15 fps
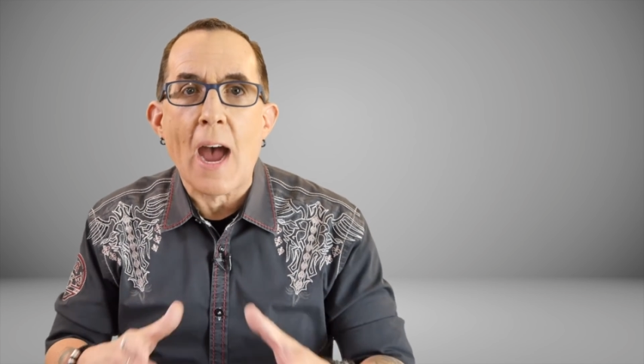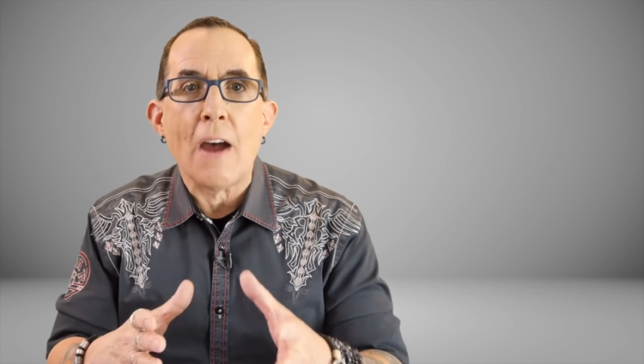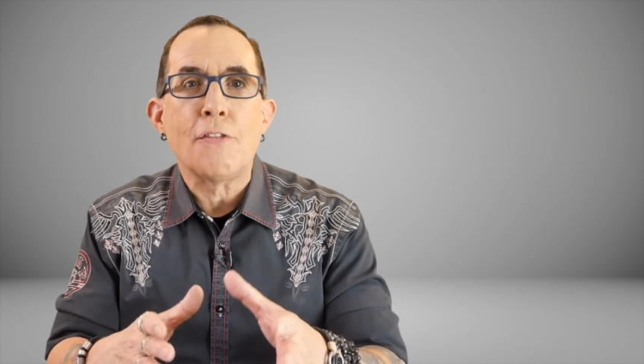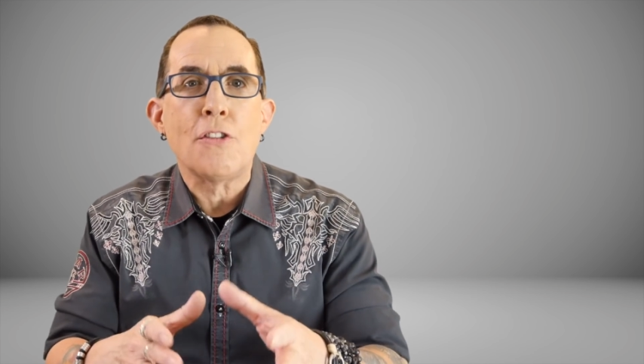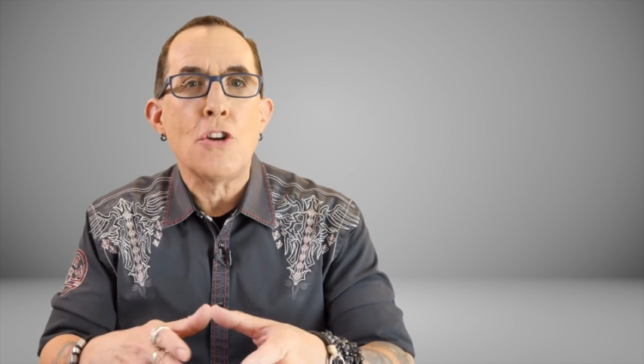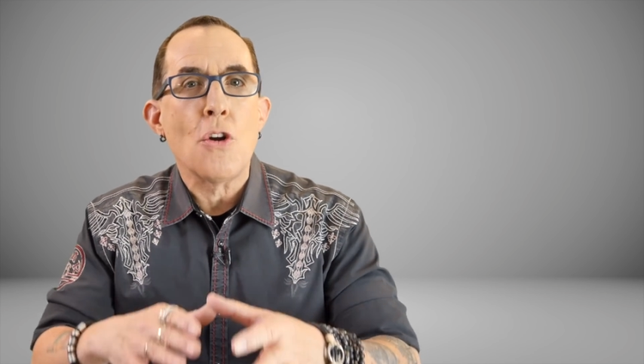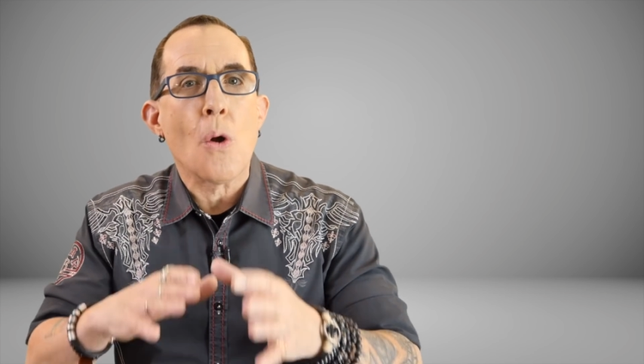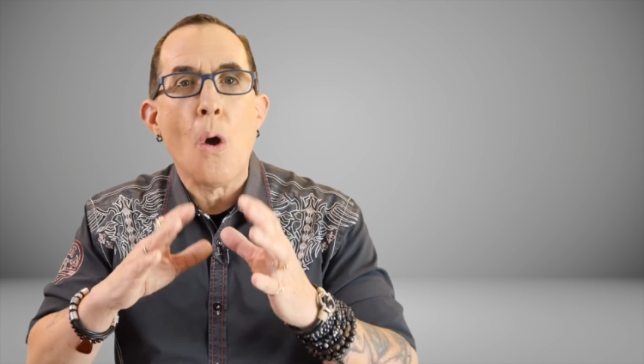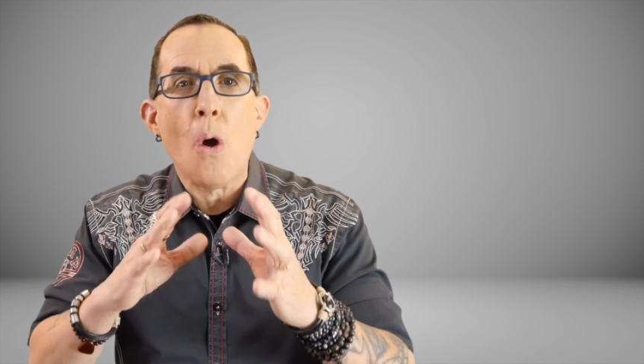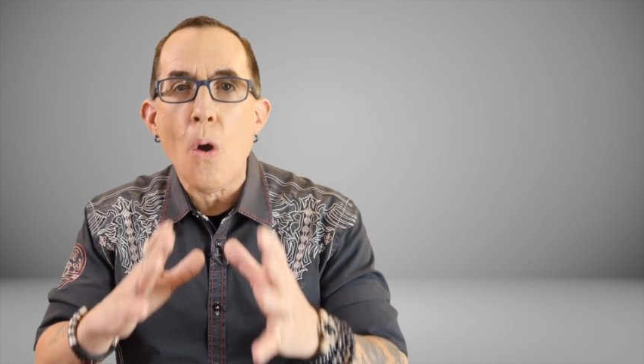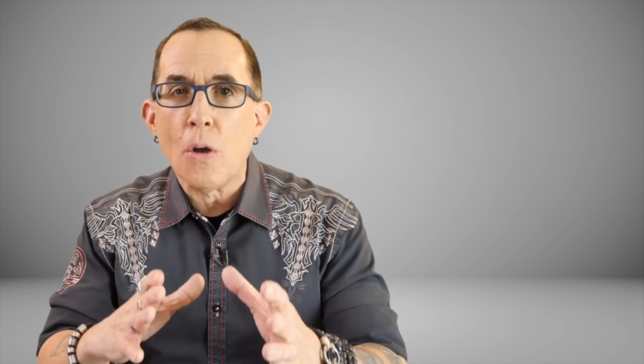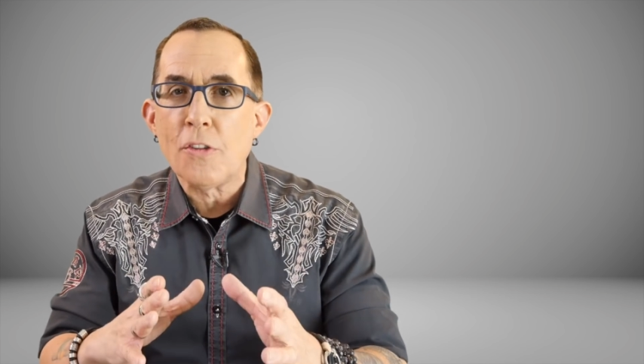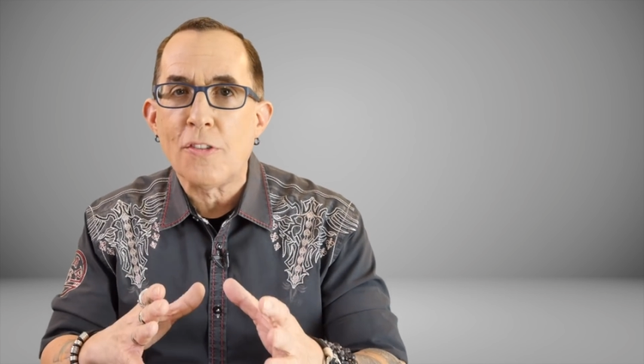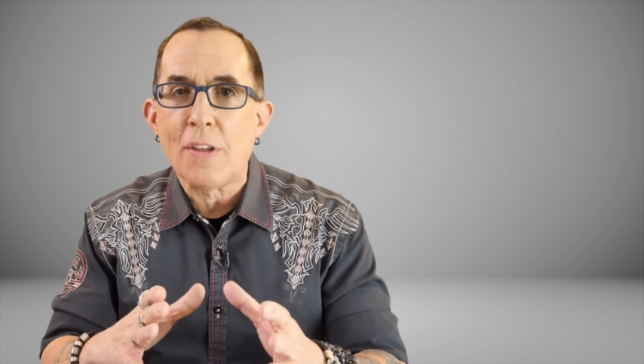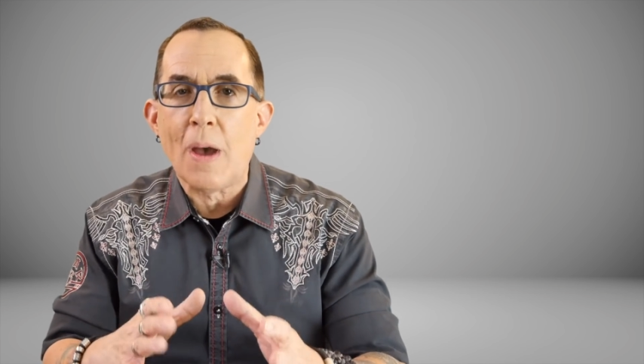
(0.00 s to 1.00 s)
after you're
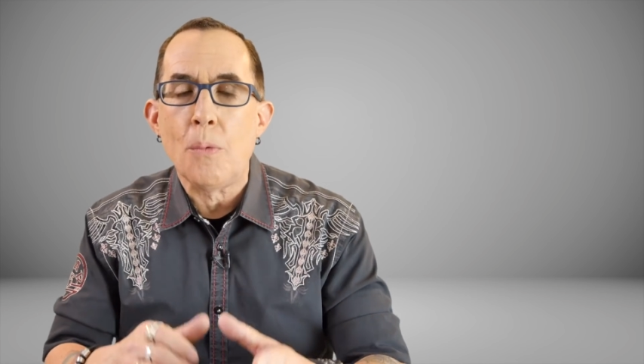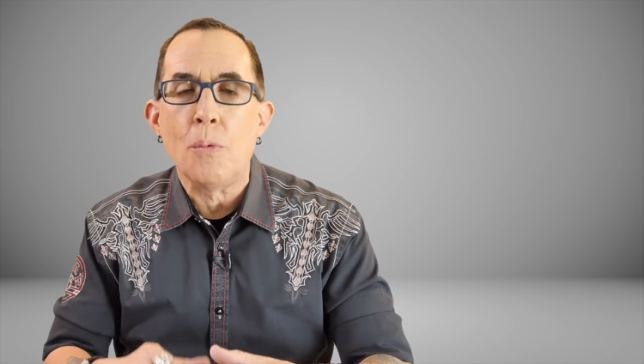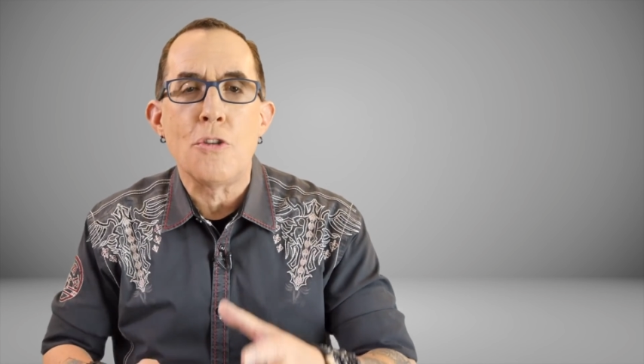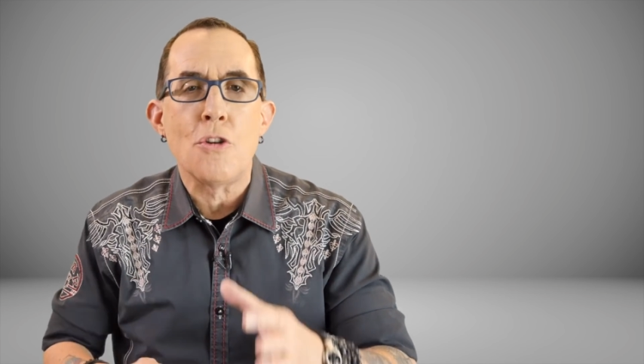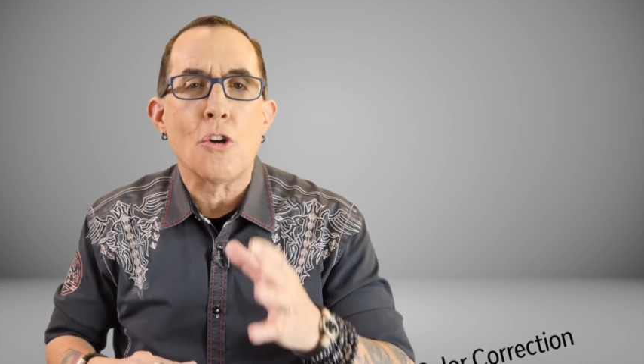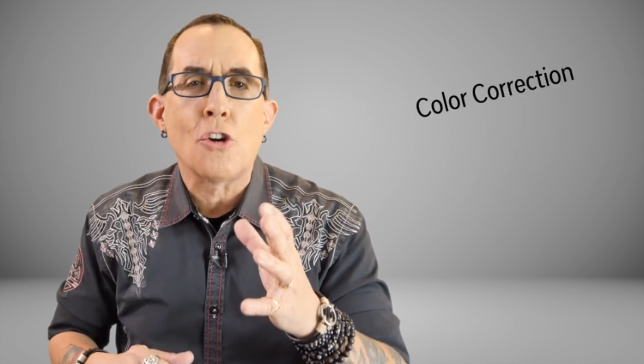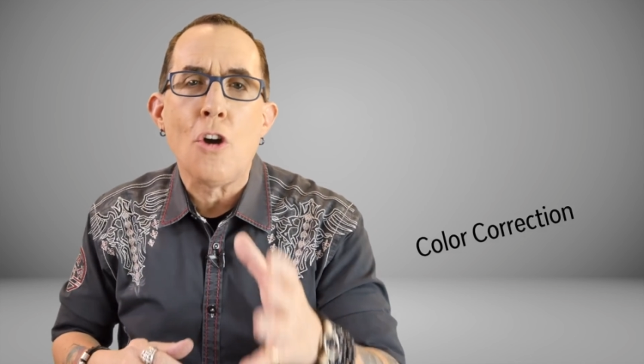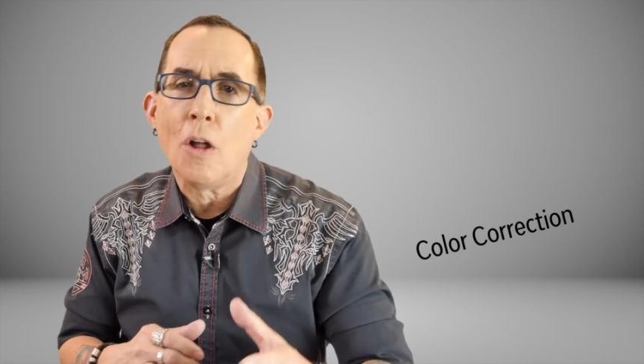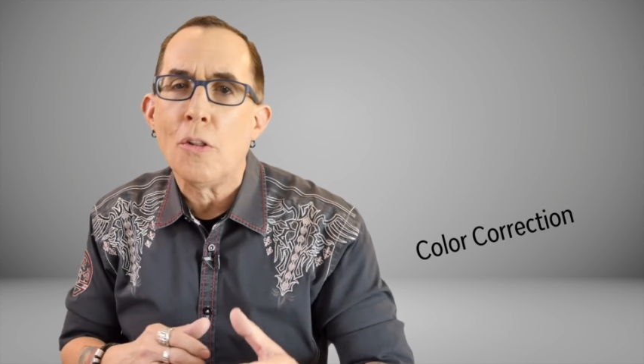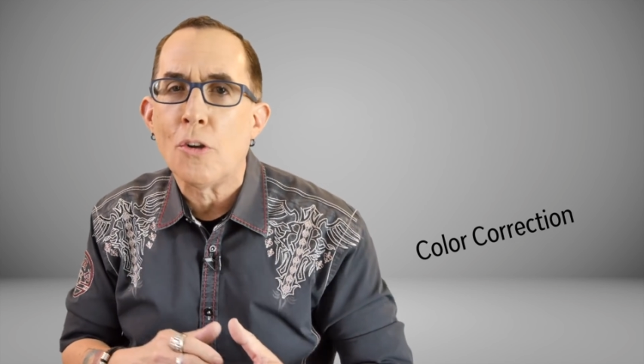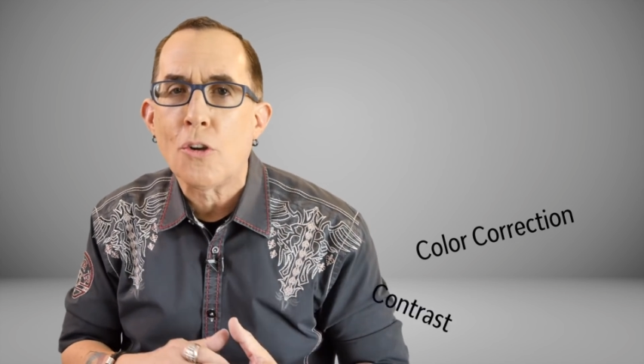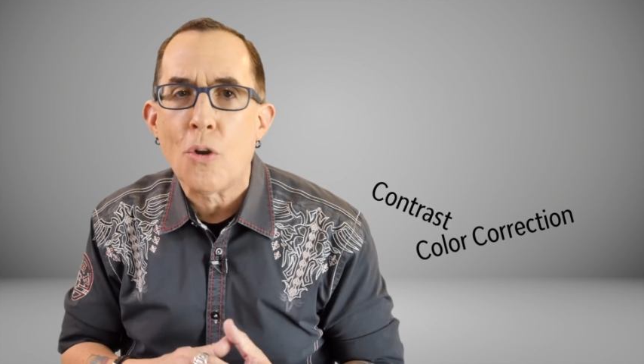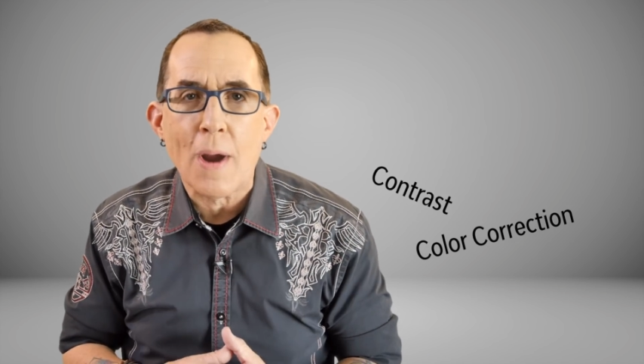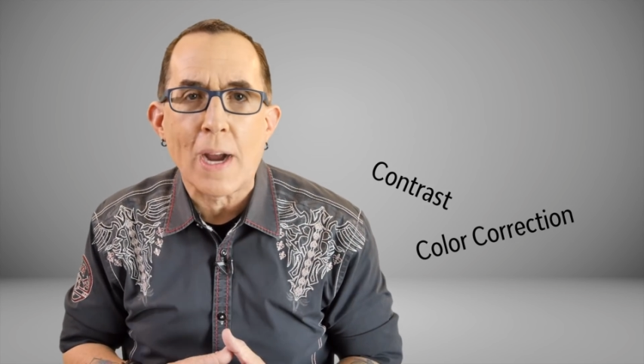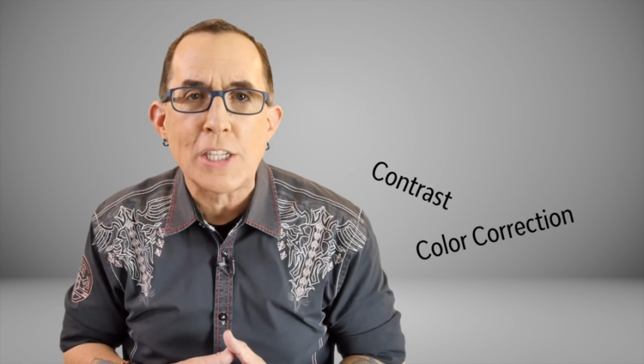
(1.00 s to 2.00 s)
all set with your color
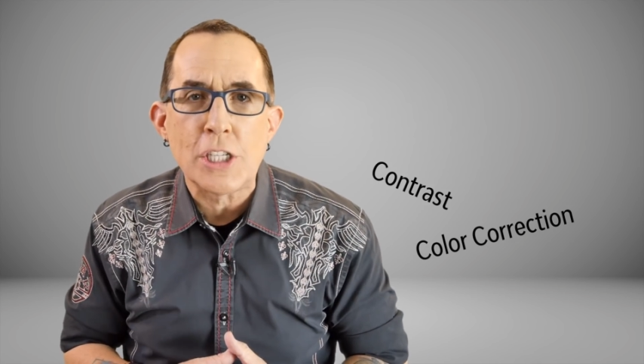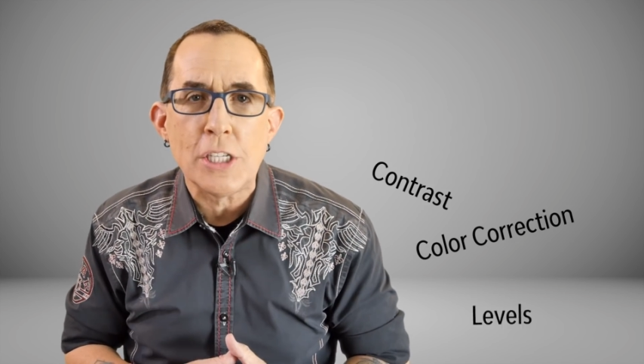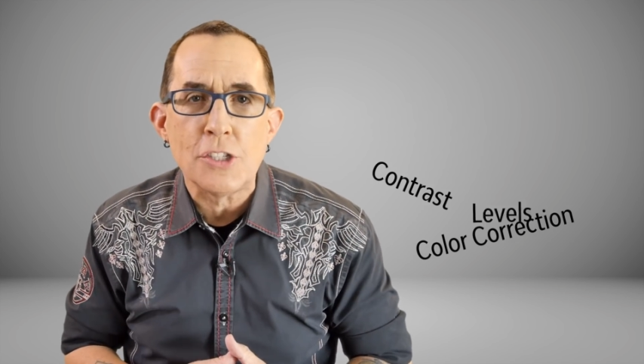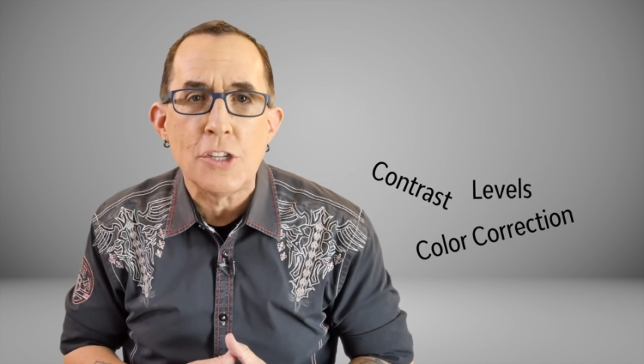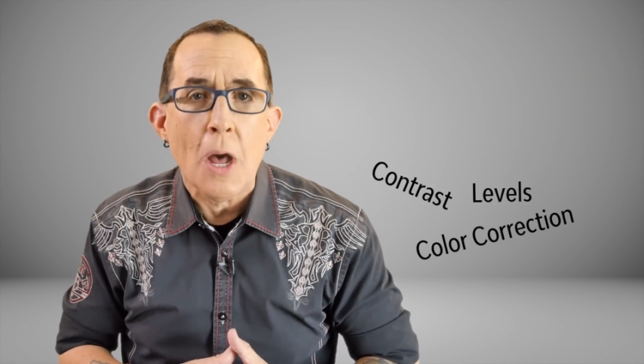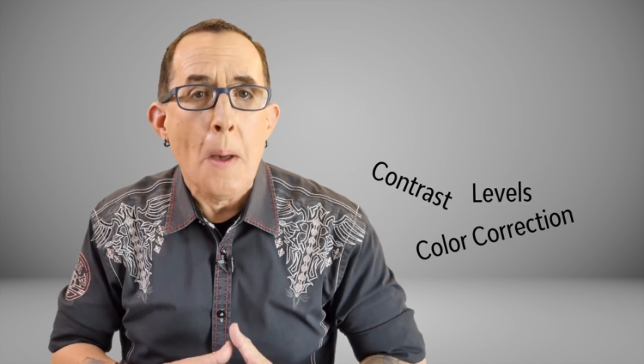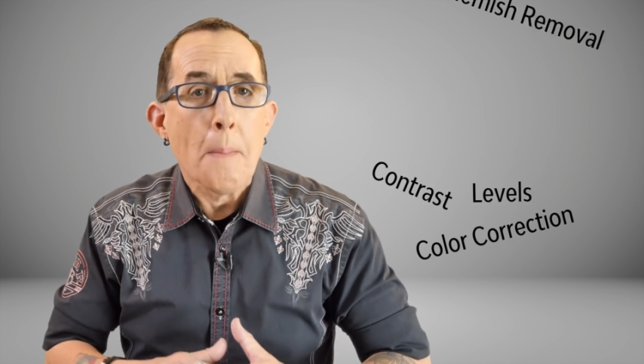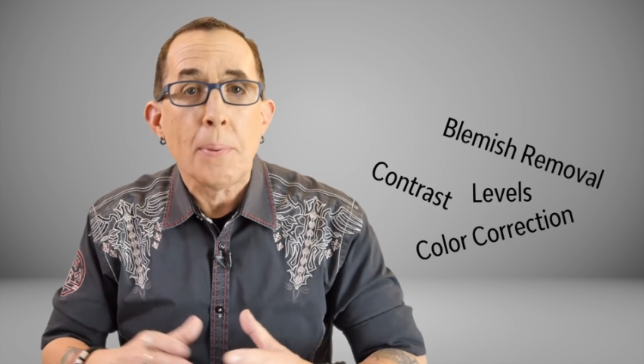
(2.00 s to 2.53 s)
corrections,